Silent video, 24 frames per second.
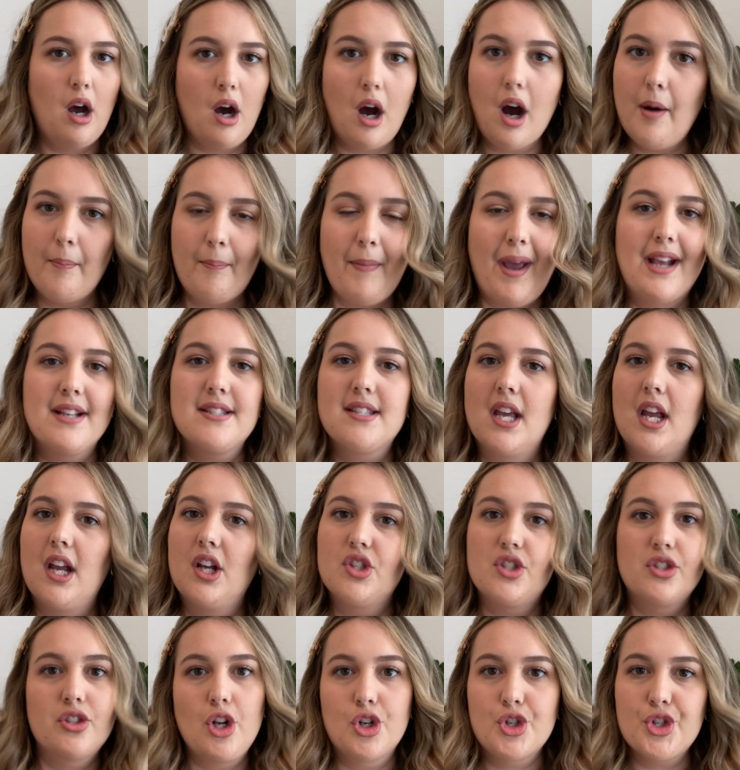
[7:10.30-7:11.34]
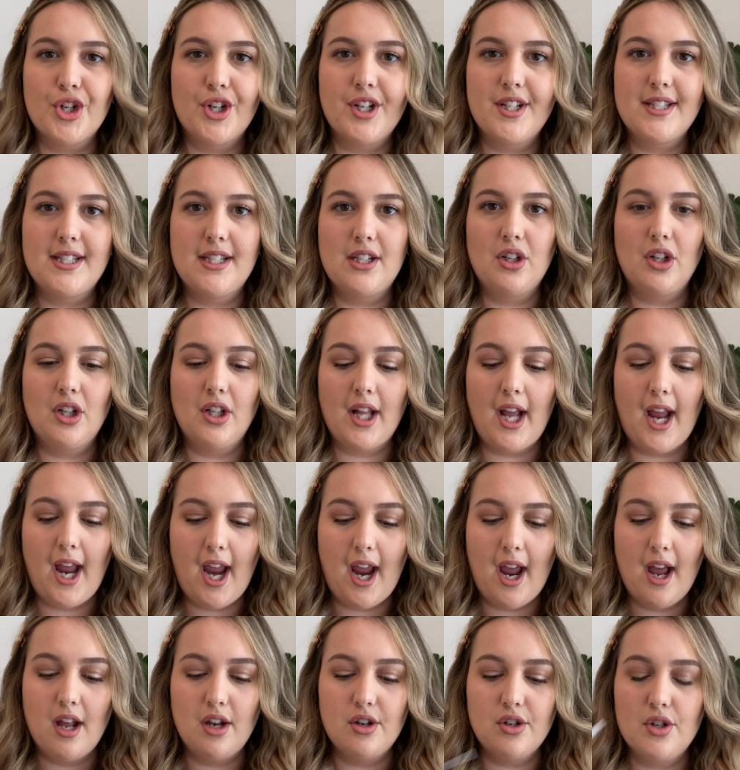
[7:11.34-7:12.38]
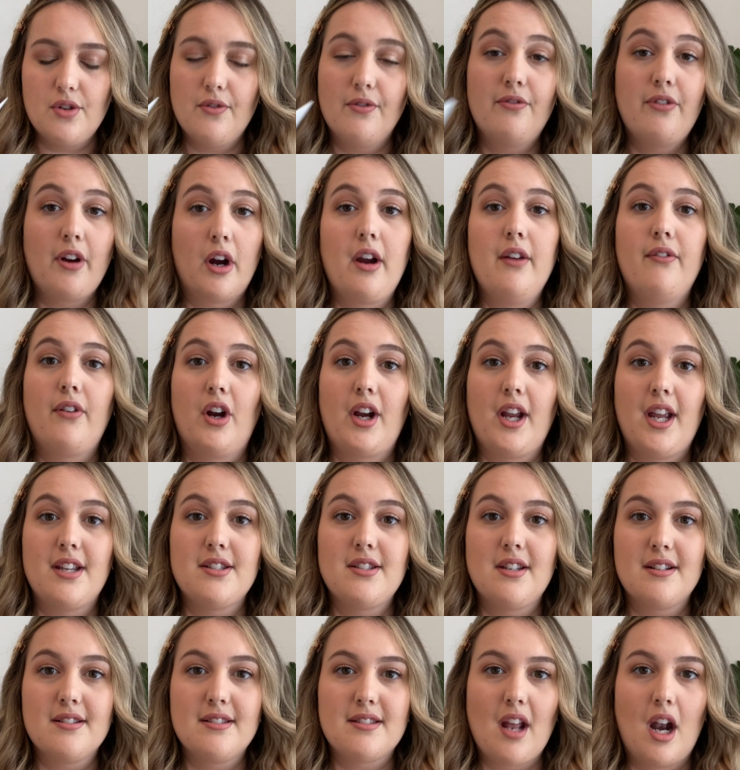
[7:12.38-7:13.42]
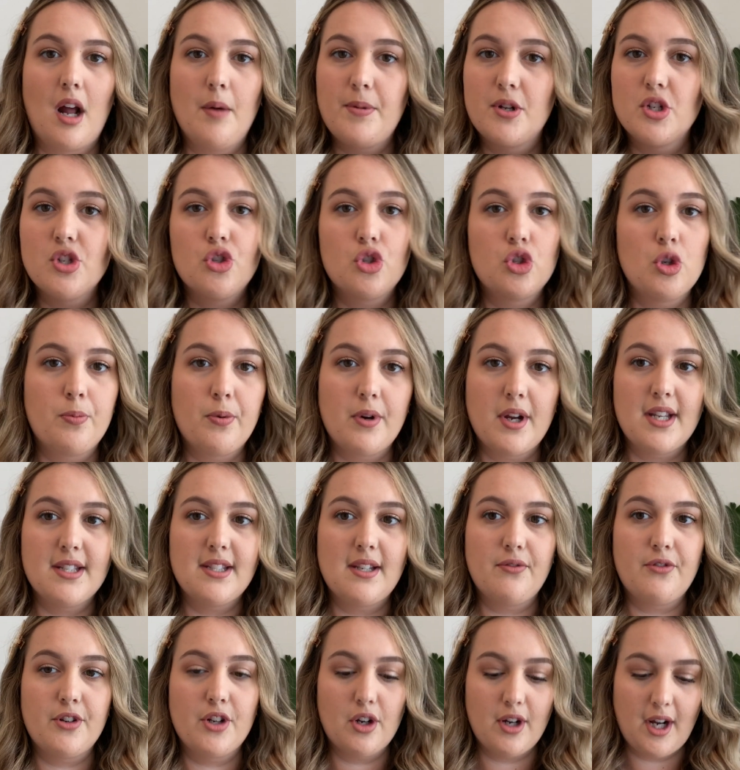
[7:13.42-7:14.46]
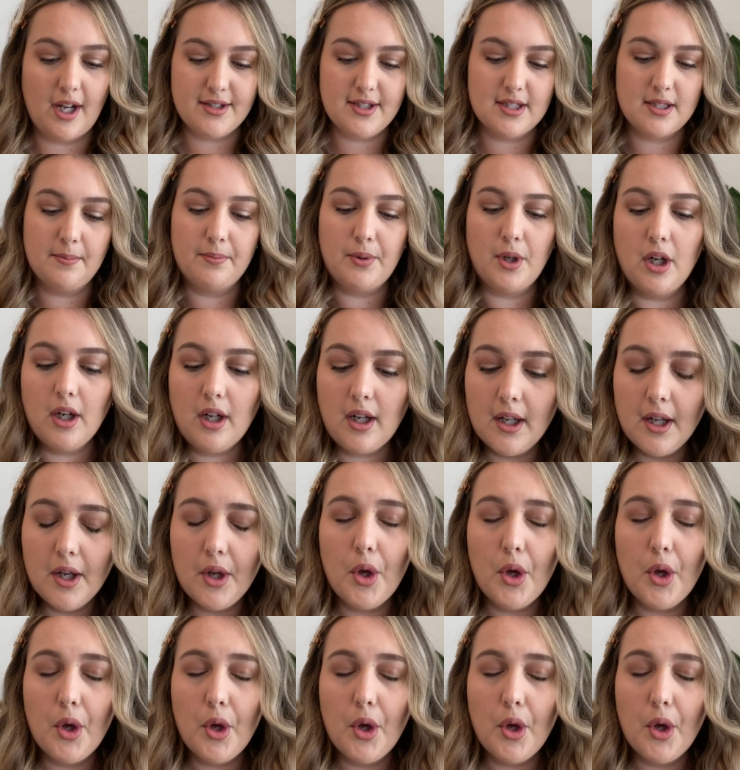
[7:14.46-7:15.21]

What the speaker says: amazing. It's such a good deal and very, very easy to set up and super easy for your guests to book.